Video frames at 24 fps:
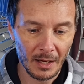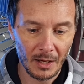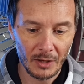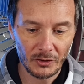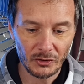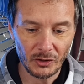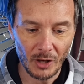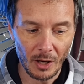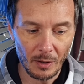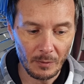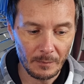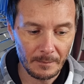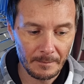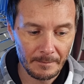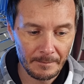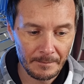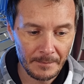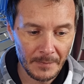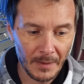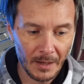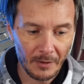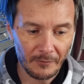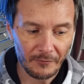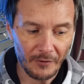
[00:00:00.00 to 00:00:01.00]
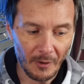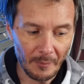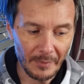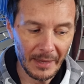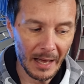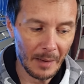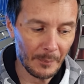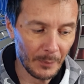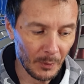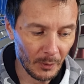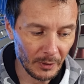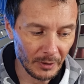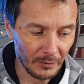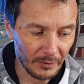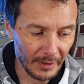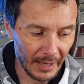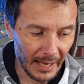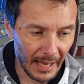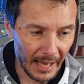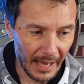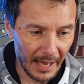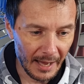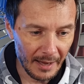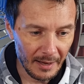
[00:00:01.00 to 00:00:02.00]
So from that point
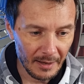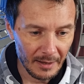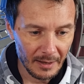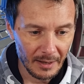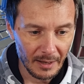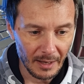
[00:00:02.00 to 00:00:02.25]
there,